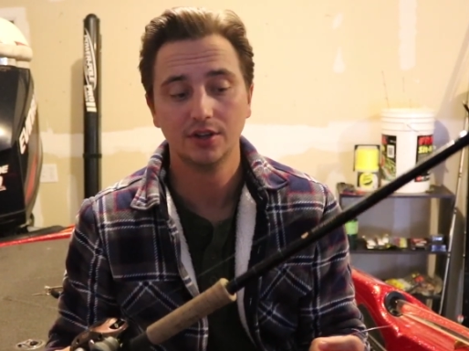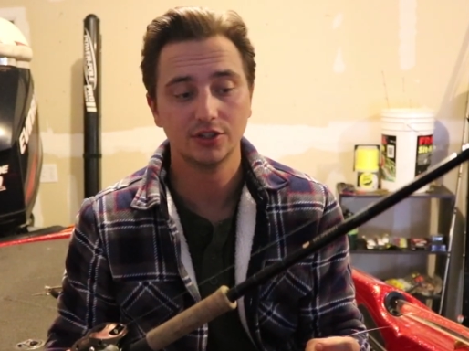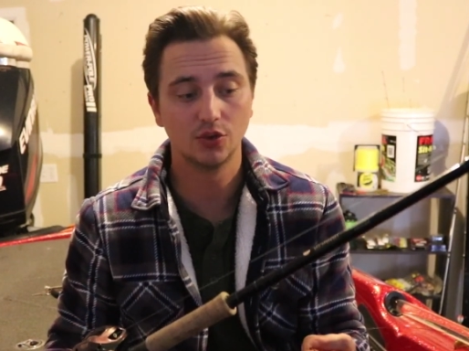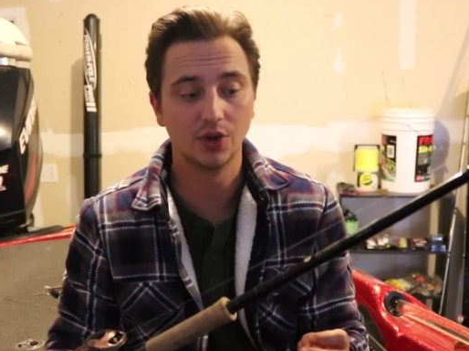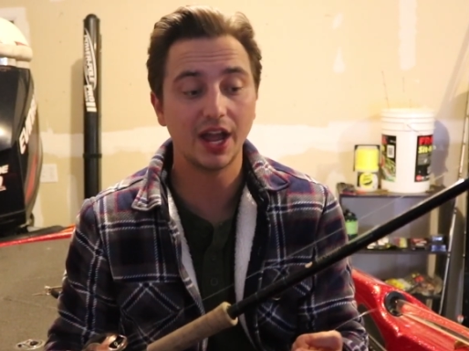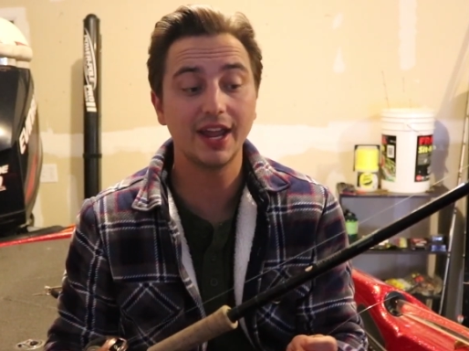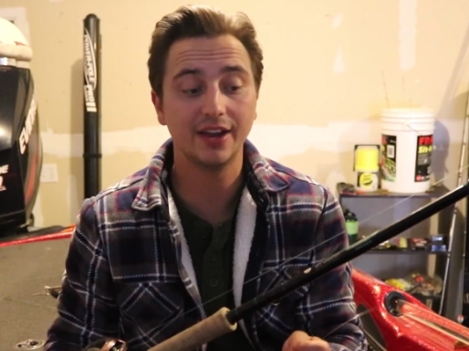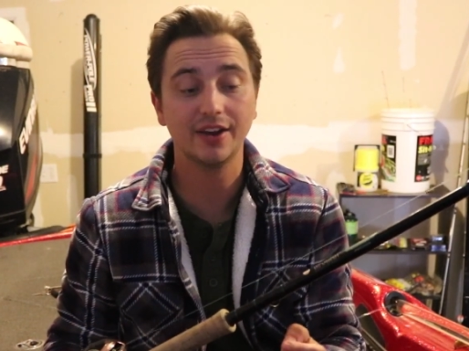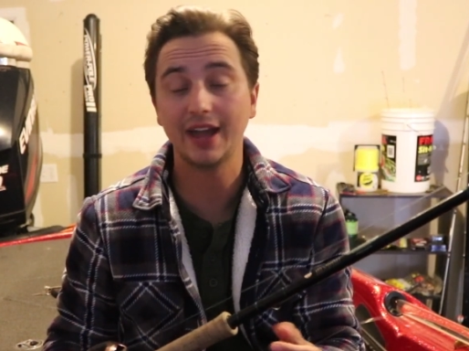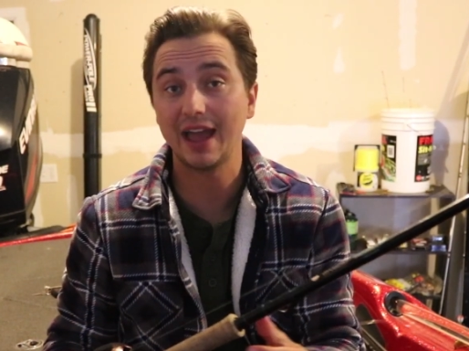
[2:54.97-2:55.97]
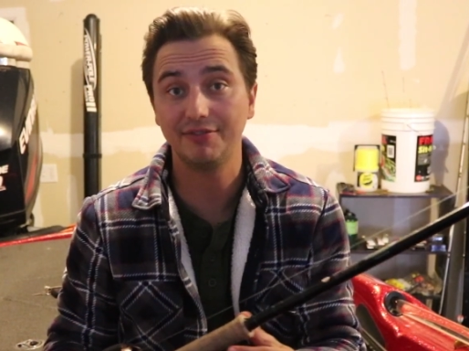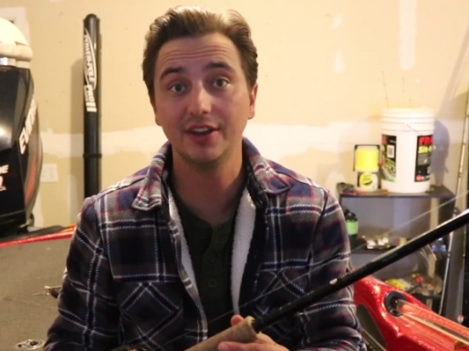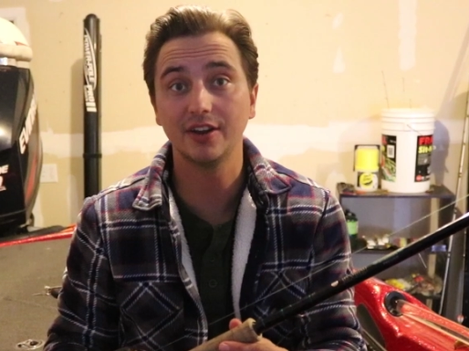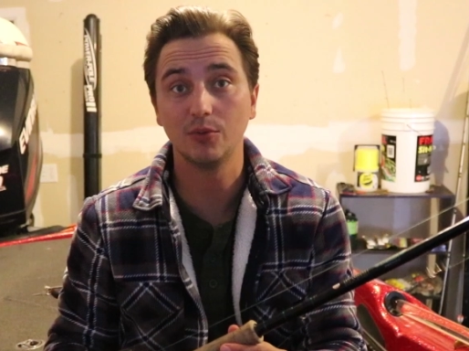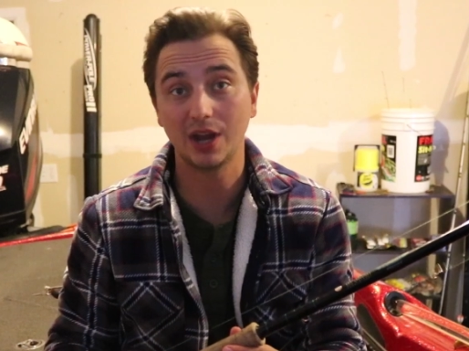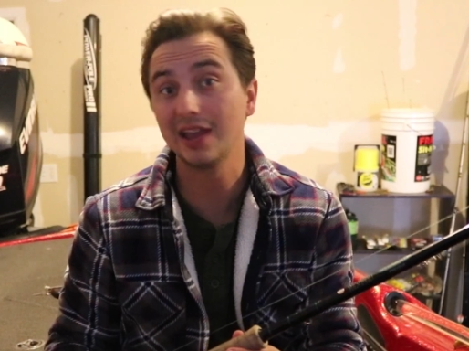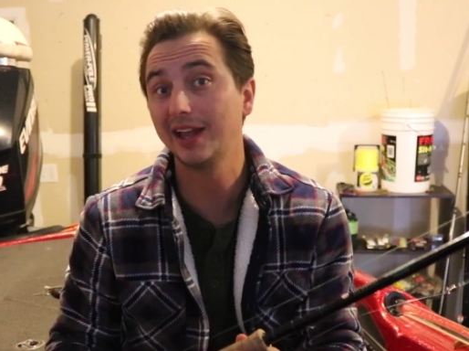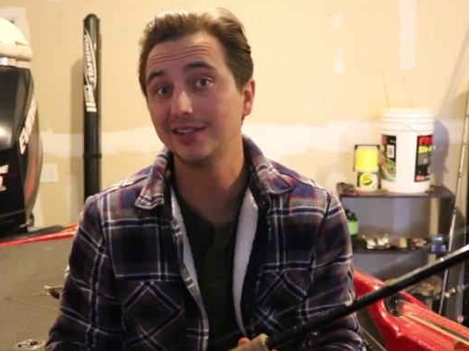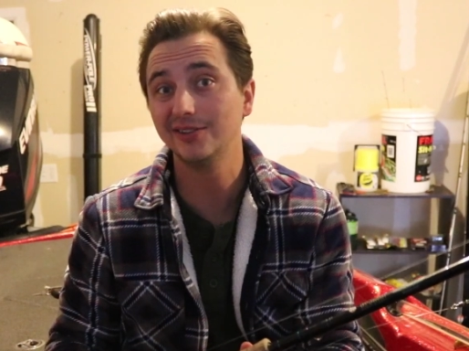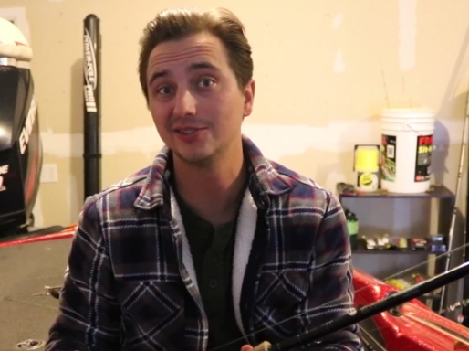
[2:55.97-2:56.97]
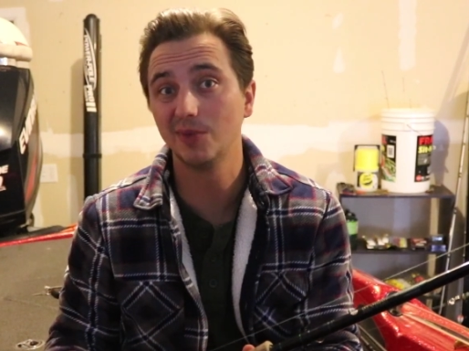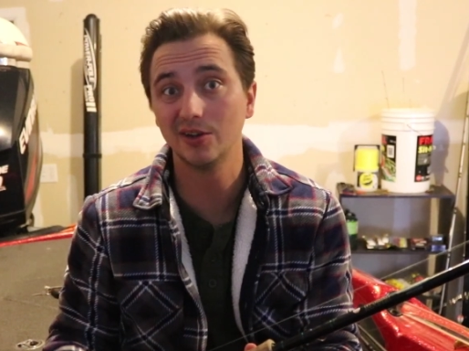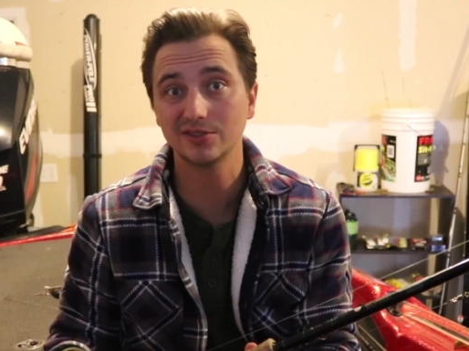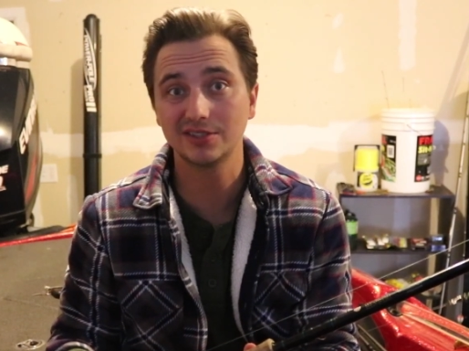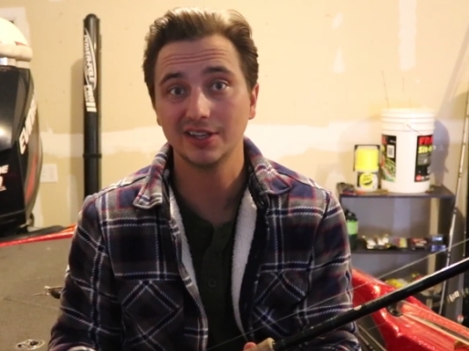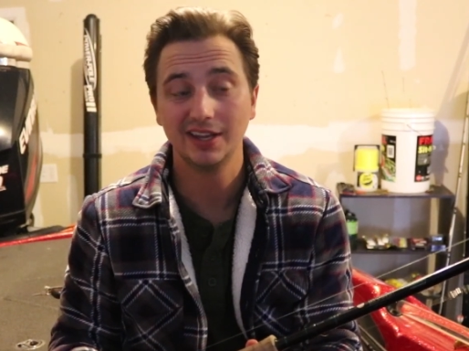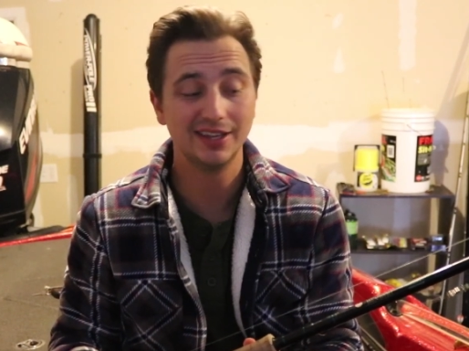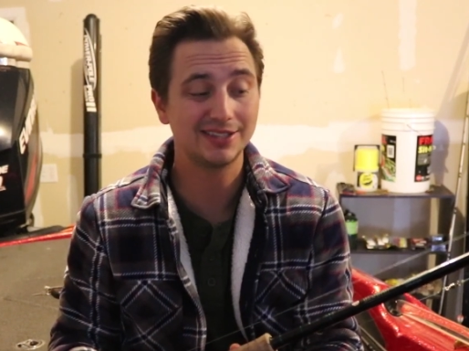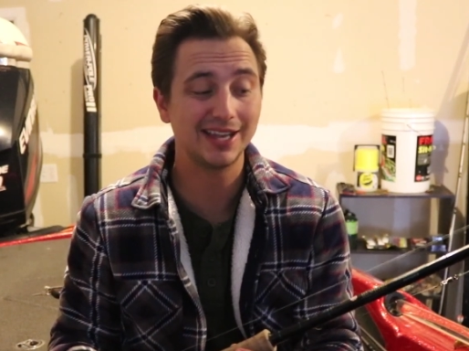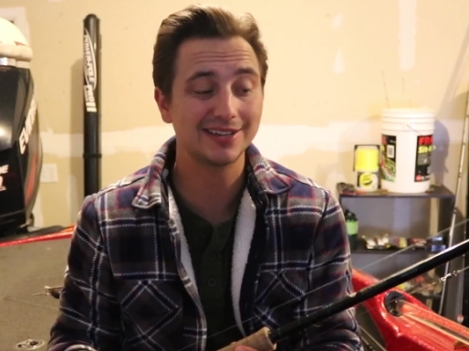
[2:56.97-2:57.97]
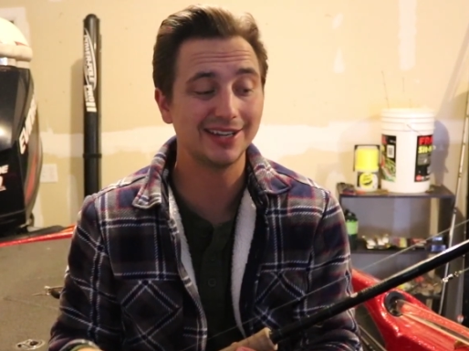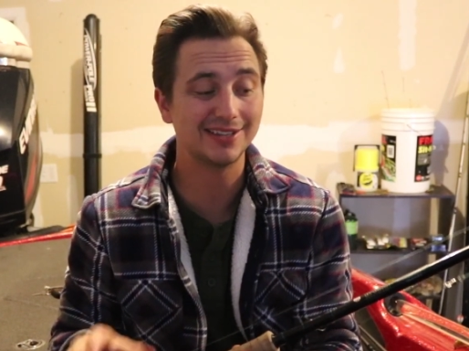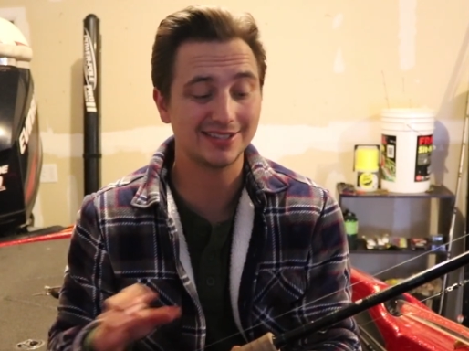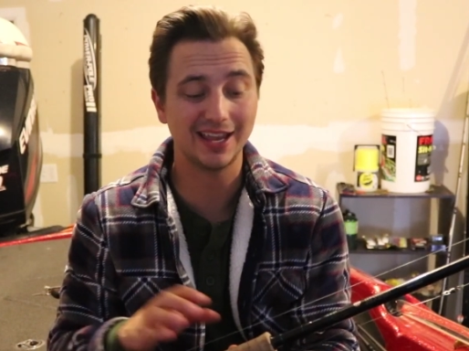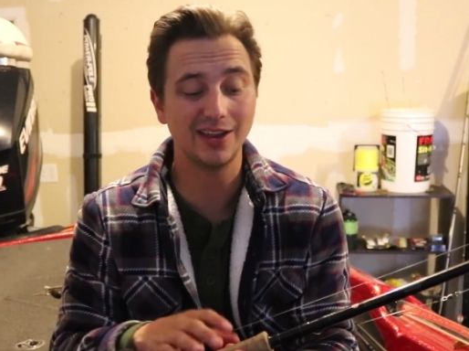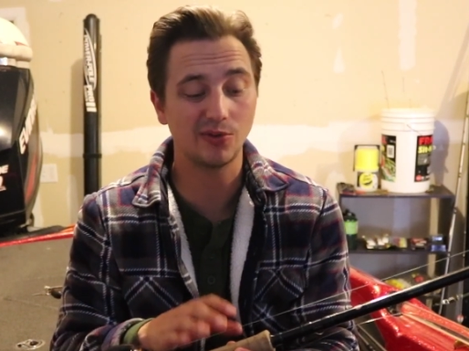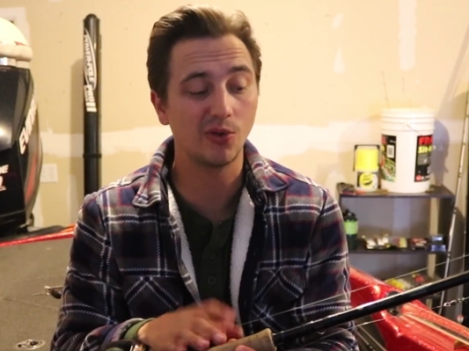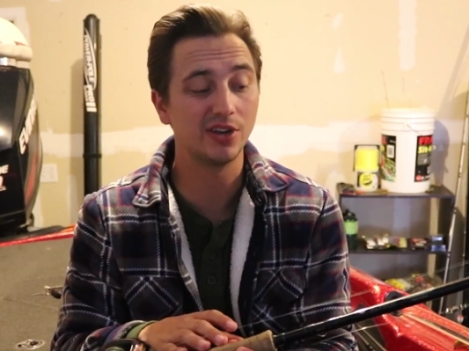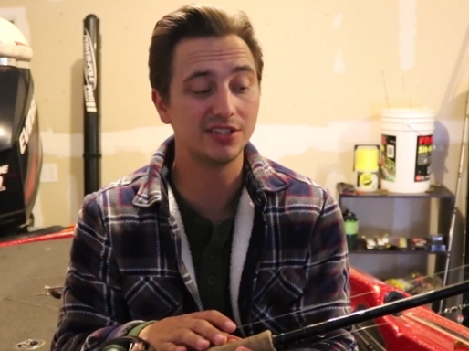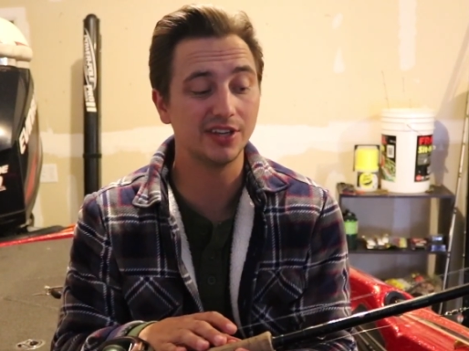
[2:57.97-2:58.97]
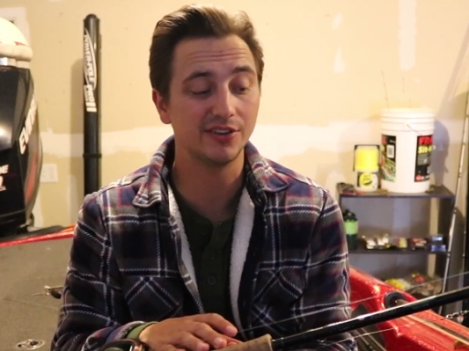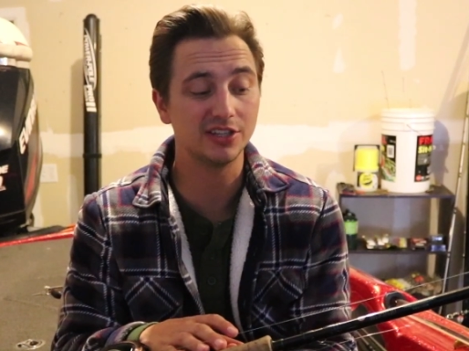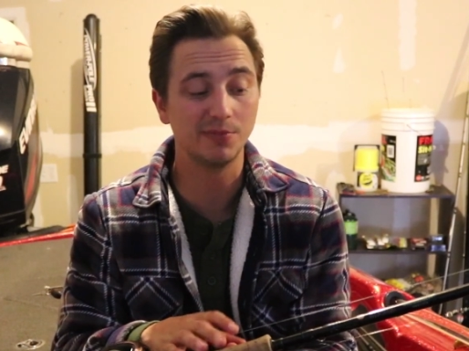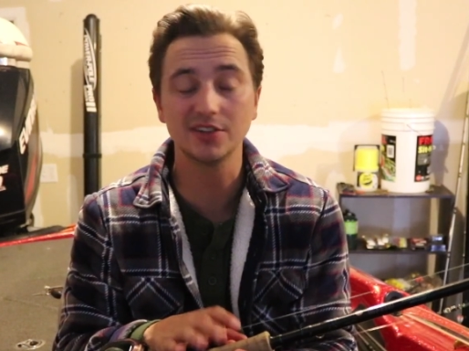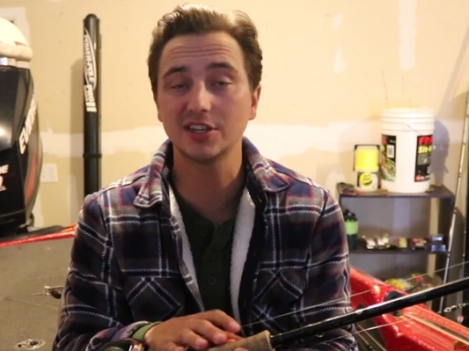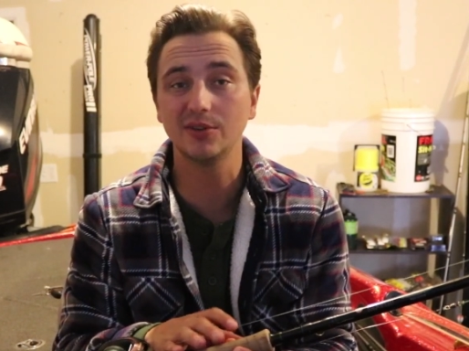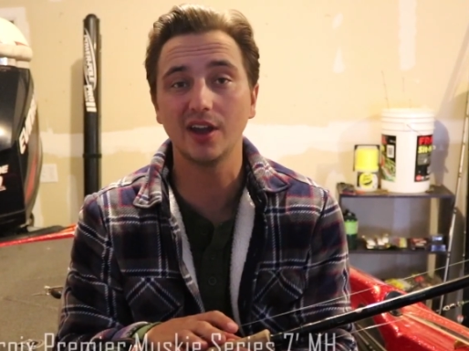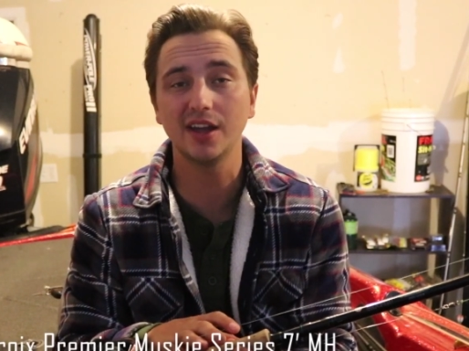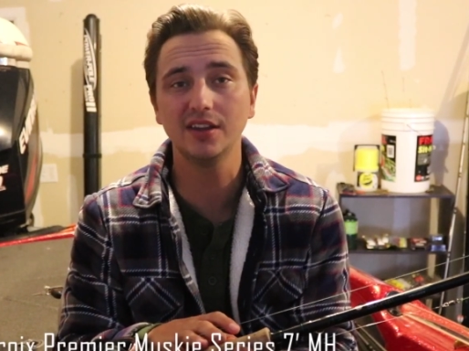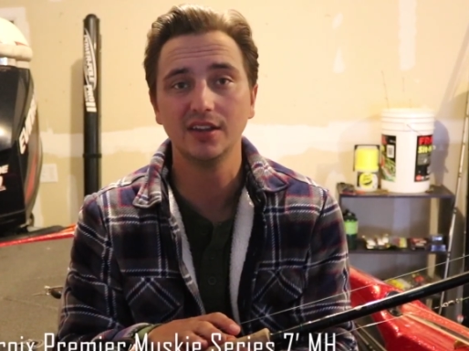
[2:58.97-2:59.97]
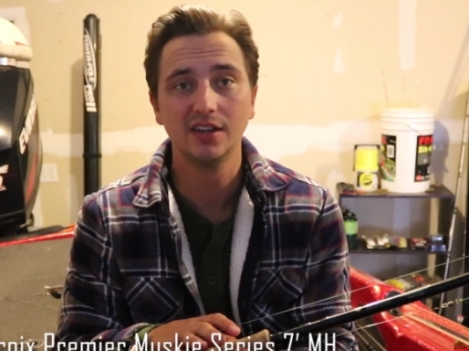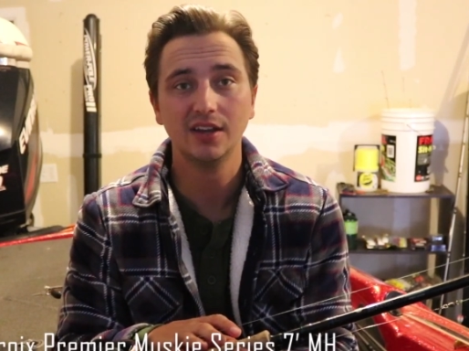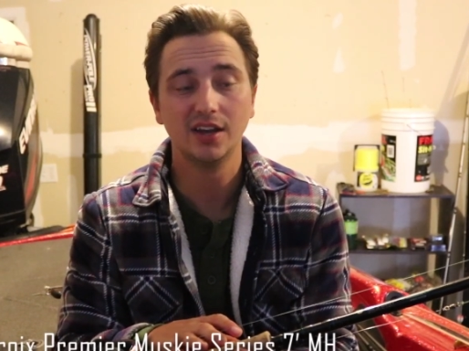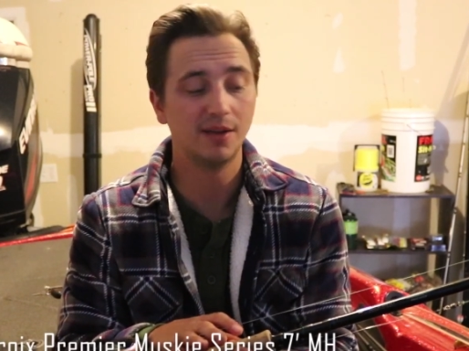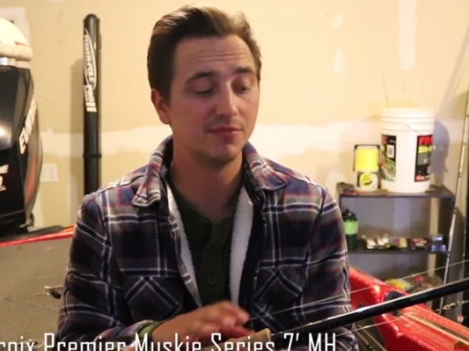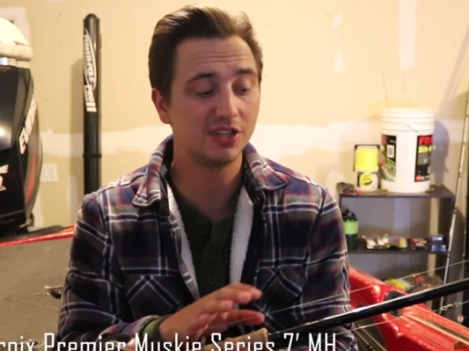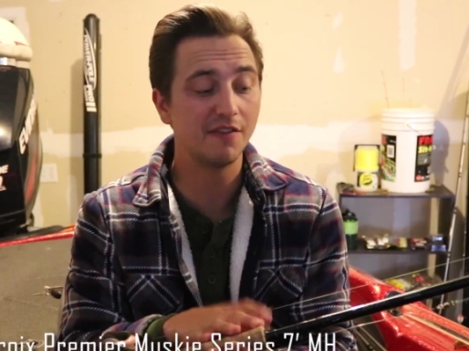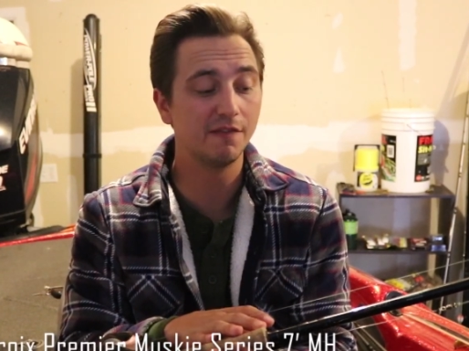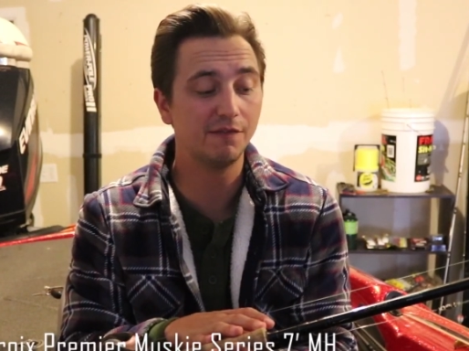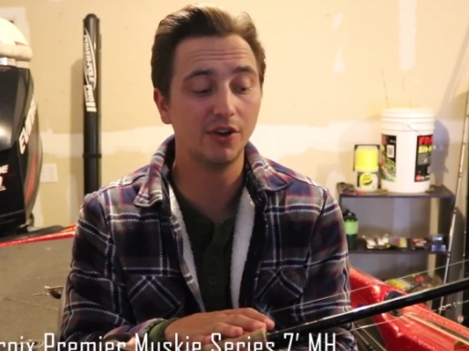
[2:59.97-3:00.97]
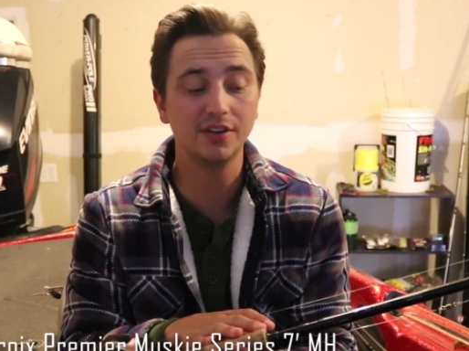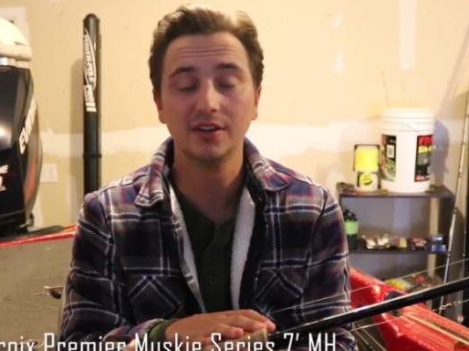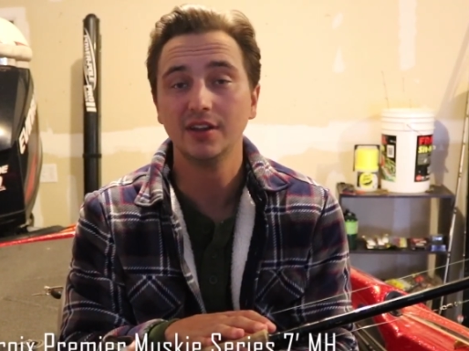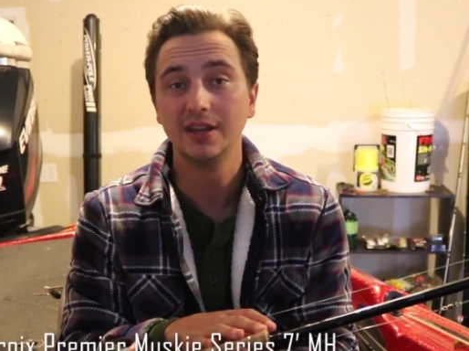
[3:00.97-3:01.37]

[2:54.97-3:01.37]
So what I here, have here and what I like to use most is it's actually a Saint Croix series muskie rod, um, seven foot